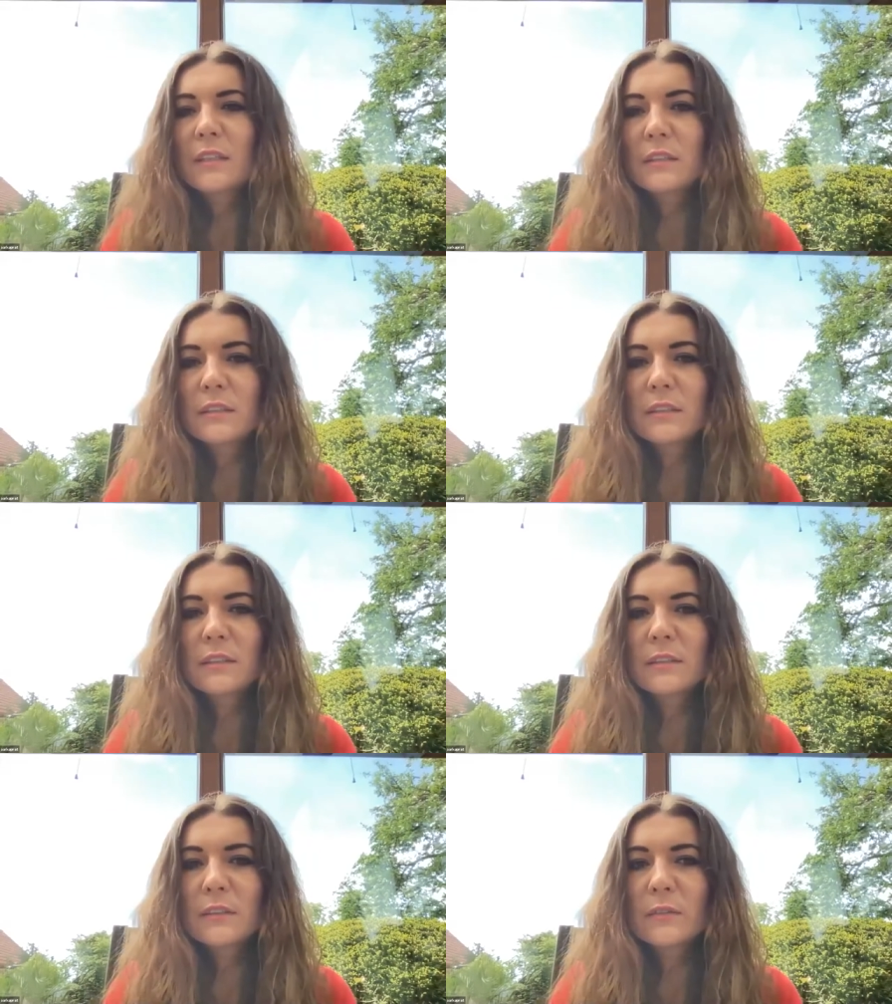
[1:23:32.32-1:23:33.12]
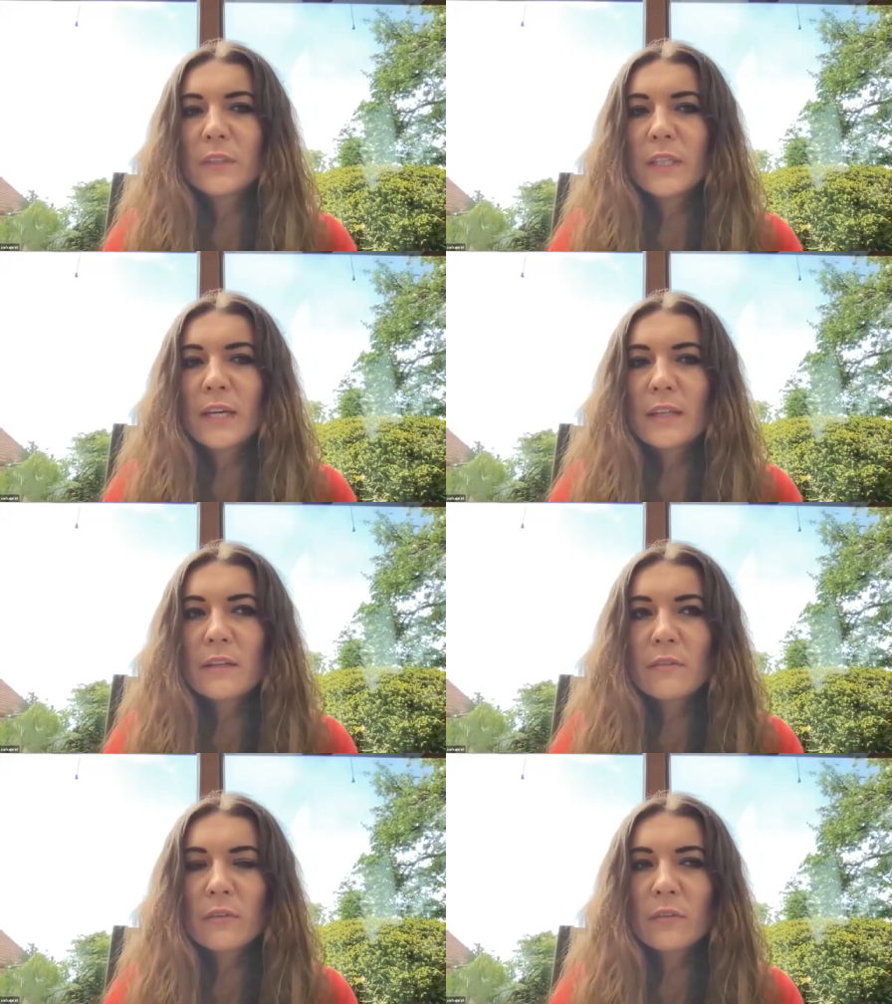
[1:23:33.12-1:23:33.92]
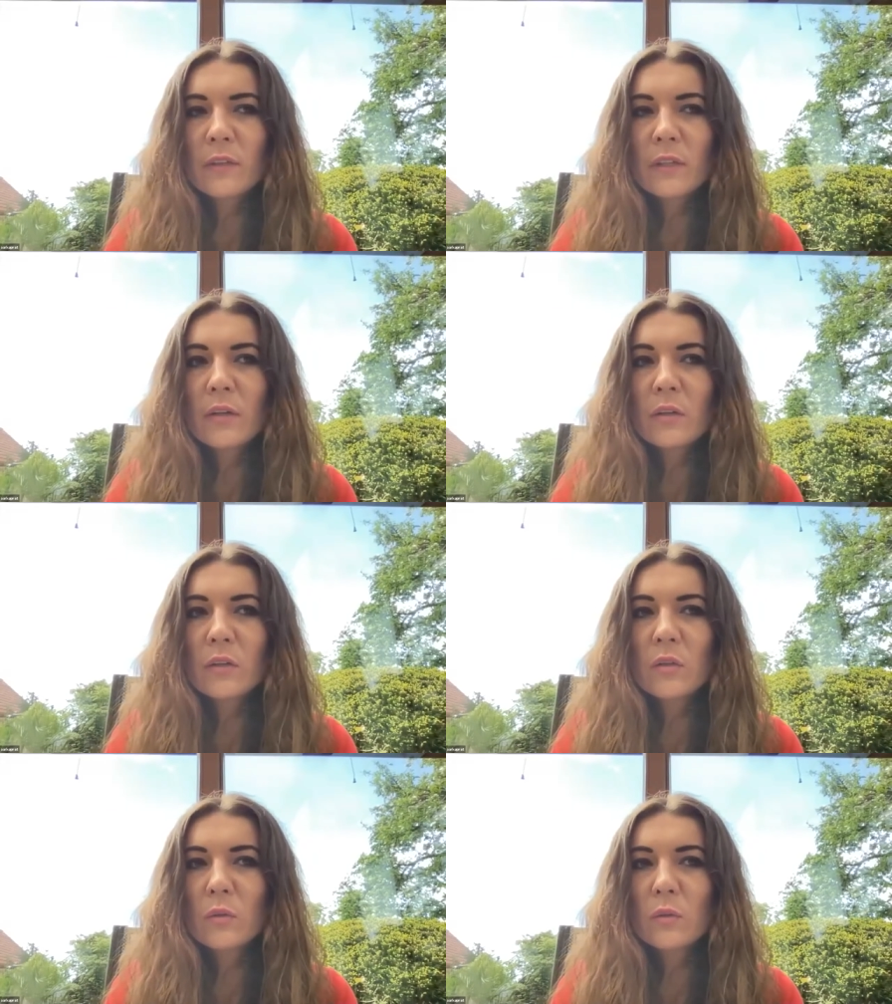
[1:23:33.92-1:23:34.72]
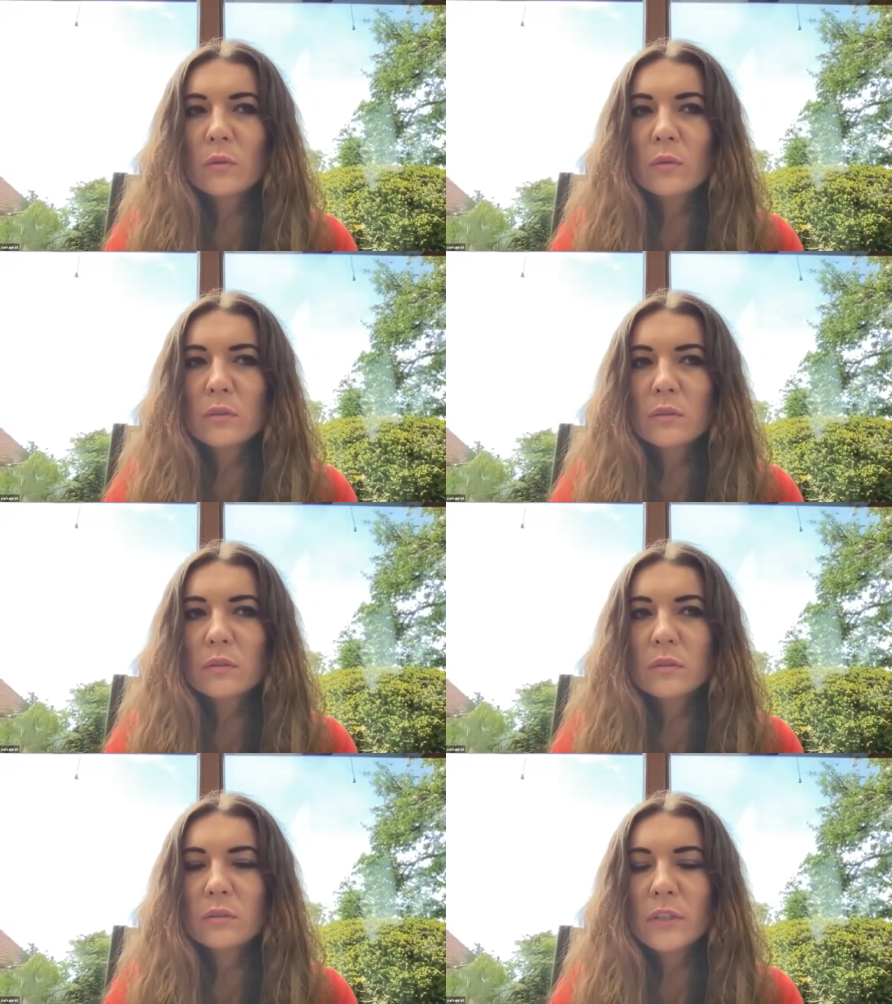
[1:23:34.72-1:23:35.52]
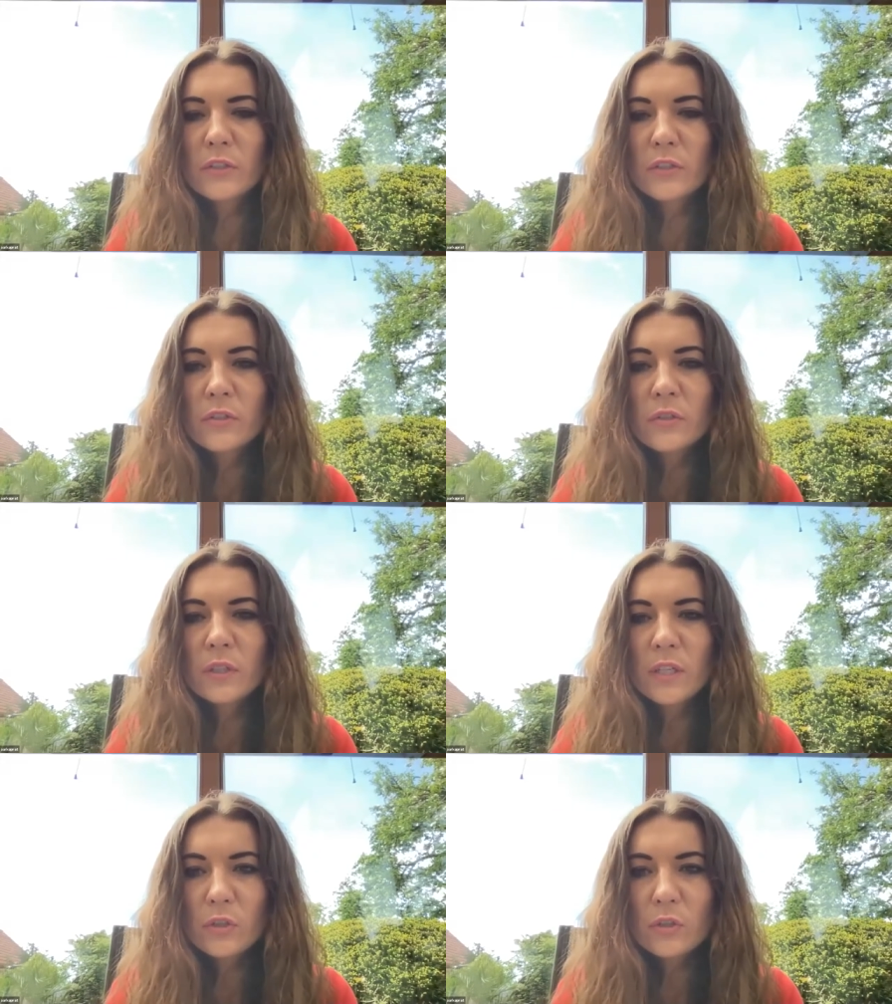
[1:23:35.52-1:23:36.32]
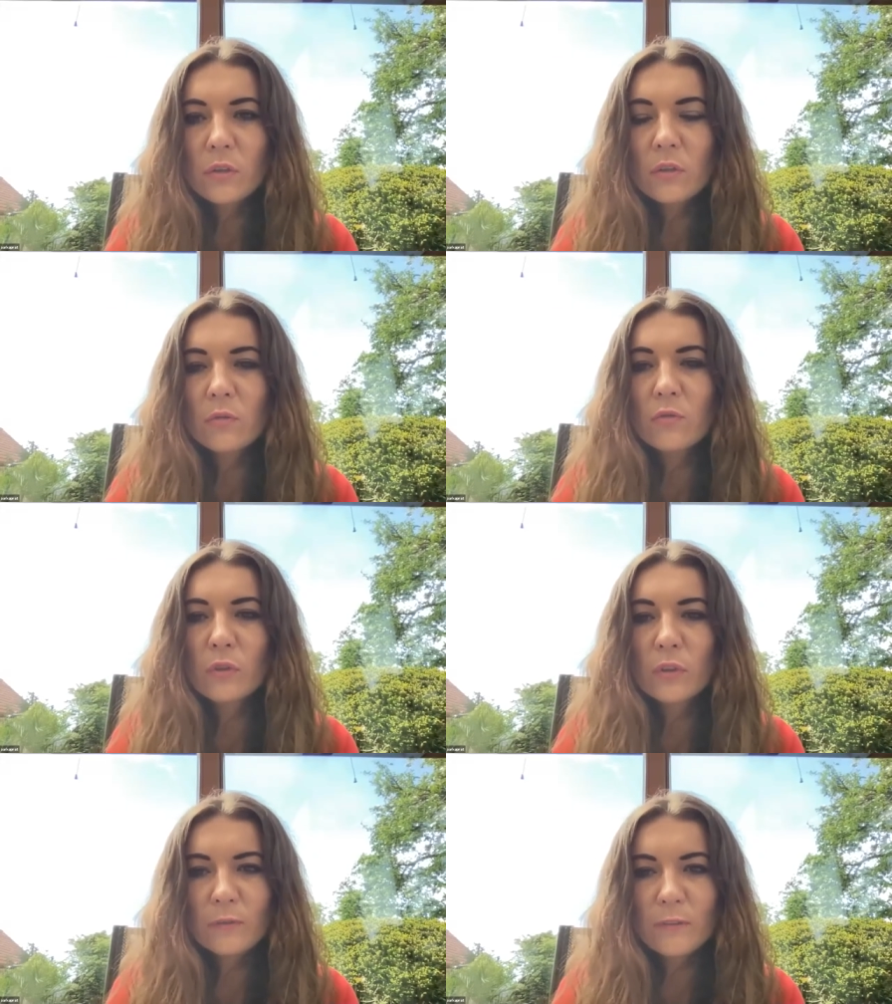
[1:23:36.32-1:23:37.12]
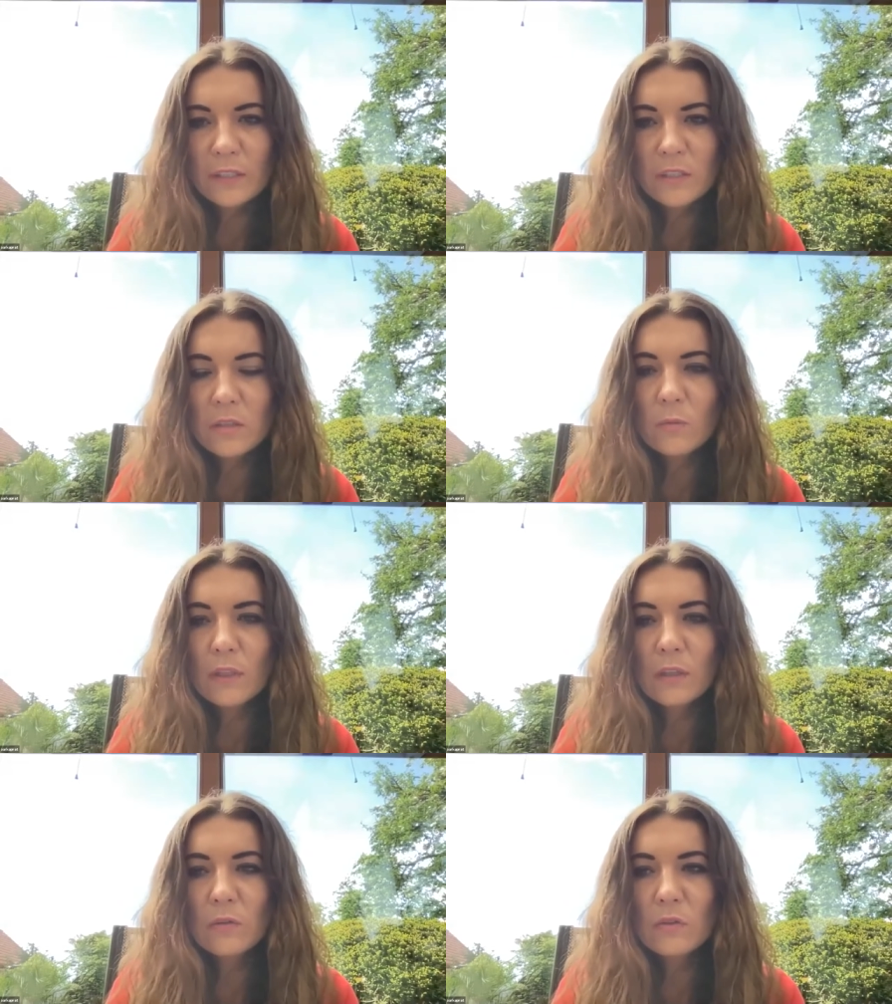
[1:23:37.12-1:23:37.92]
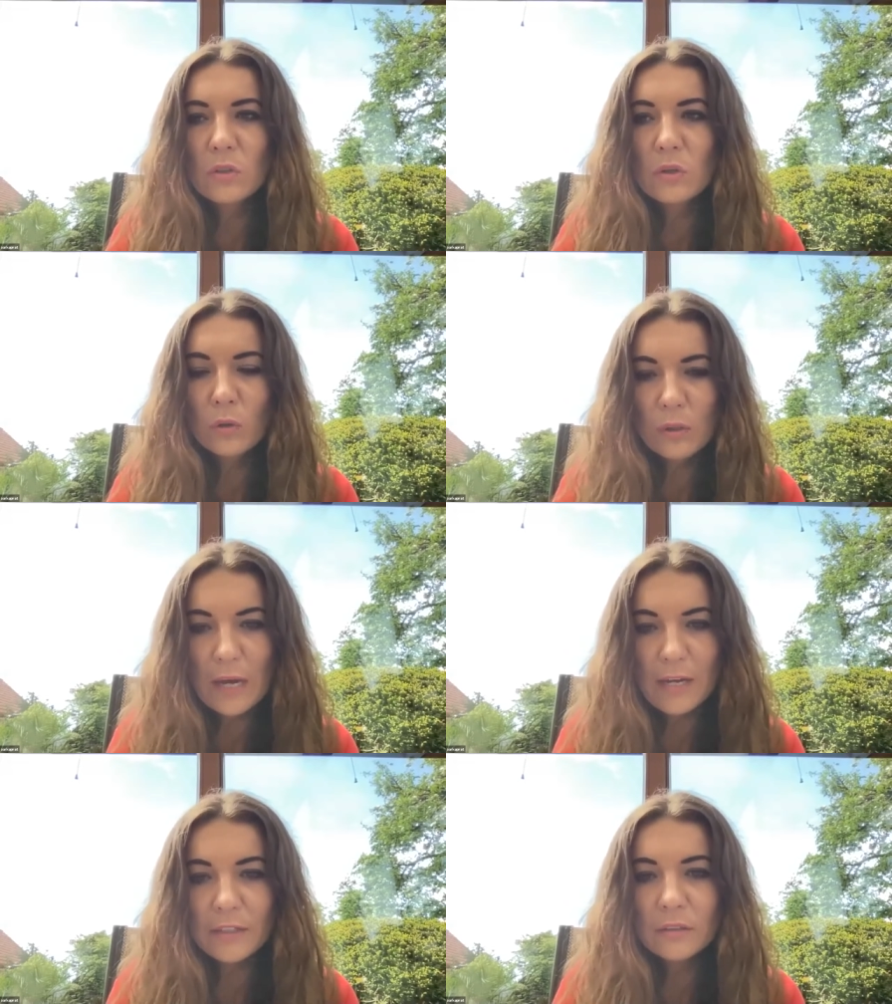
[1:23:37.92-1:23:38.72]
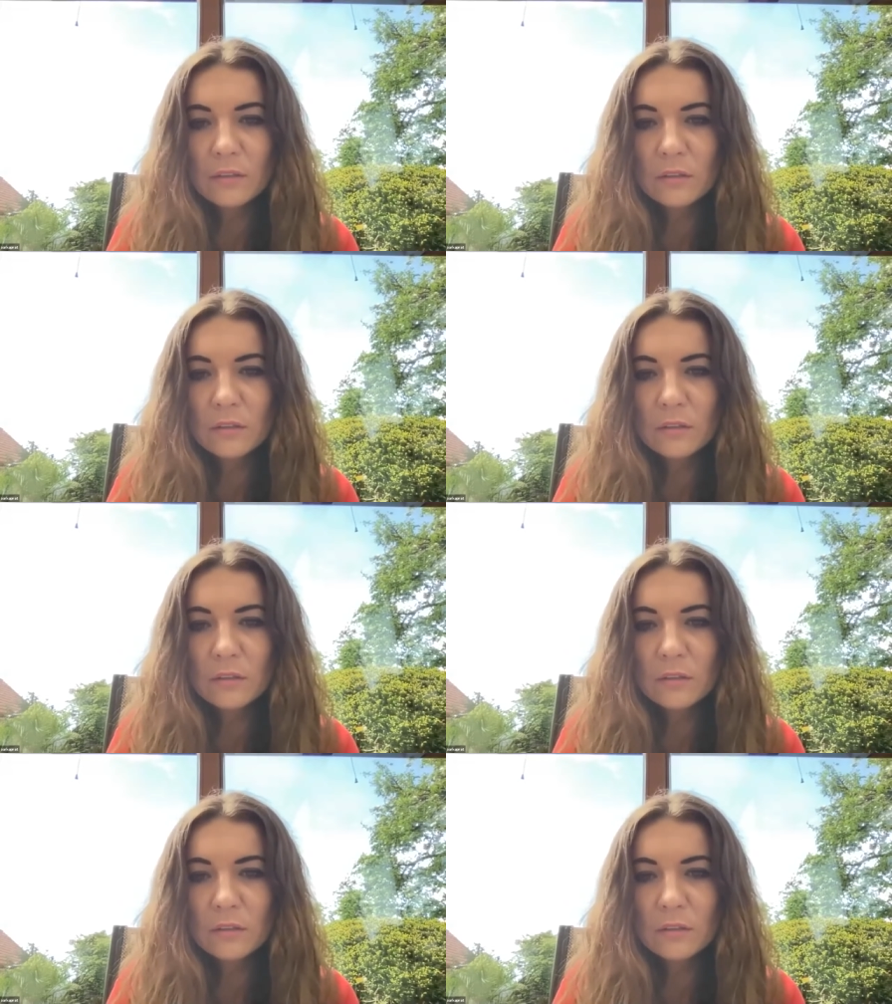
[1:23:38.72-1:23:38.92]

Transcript: oh, we had everything like all registration for the vaccine went online